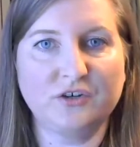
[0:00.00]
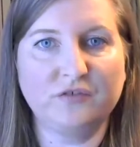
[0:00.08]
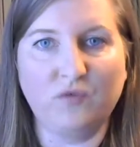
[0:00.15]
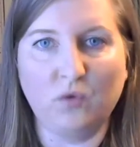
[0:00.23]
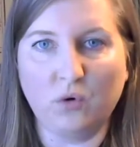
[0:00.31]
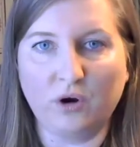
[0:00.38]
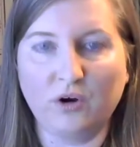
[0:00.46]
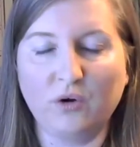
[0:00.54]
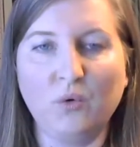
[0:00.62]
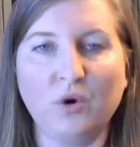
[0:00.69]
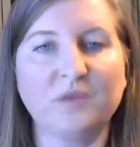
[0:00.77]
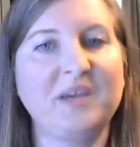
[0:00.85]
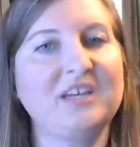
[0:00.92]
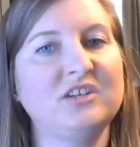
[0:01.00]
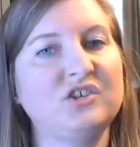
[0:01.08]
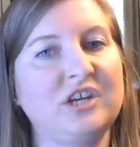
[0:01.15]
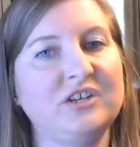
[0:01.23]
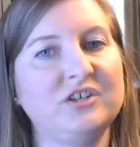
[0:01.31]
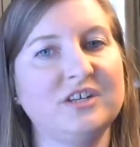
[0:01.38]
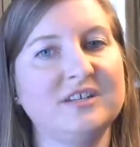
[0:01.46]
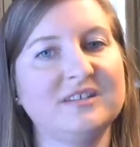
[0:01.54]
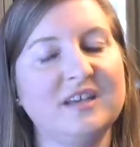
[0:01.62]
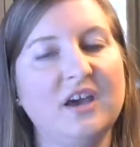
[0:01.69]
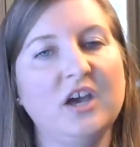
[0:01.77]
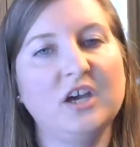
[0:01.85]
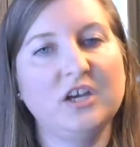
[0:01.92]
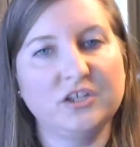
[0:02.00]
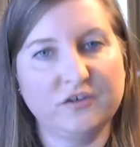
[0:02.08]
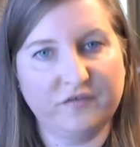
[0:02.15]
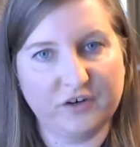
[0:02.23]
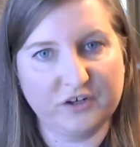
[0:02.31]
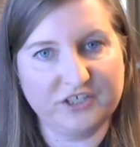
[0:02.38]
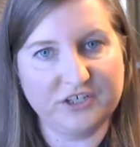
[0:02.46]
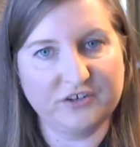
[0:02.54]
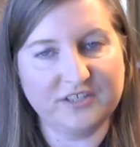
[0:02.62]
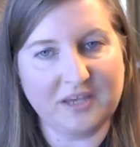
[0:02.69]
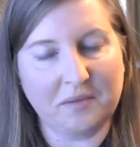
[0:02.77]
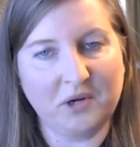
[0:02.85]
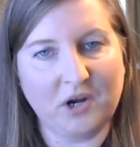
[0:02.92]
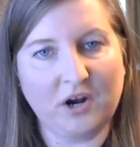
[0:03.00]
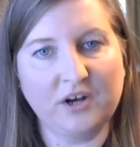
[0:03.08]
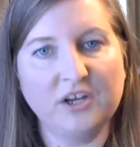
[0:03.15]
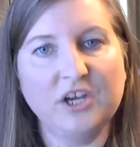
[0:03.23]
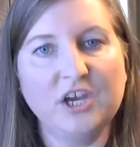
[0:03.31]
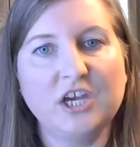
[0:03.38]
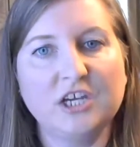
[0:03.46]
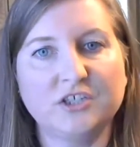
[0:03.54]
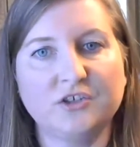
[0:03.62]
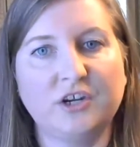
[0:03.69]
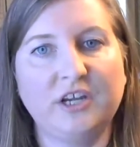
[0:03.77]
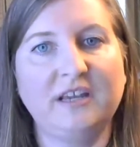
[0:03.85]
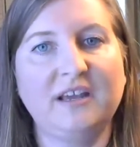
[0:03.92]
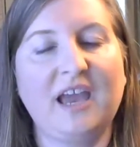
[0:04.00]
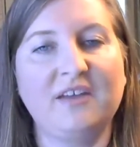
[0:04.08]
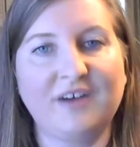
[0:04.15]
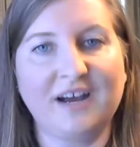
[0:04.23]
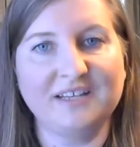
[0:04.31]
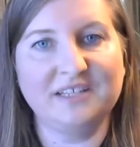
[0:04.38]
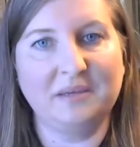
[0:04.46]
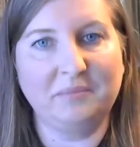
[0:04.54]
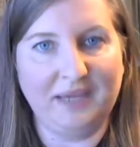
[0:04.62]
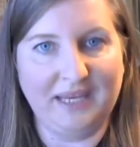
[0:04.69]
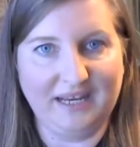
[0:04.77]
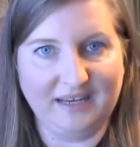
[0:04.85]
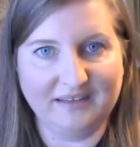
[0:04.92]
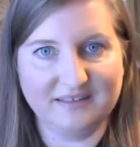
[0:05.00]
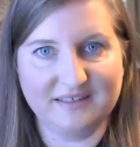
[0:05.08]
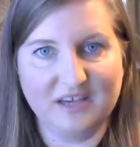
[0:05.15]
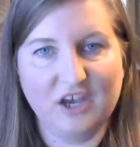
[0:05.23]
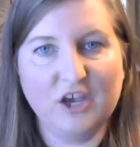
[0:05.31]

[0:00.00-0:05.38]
for or make changes to first year seminar during advising meetings,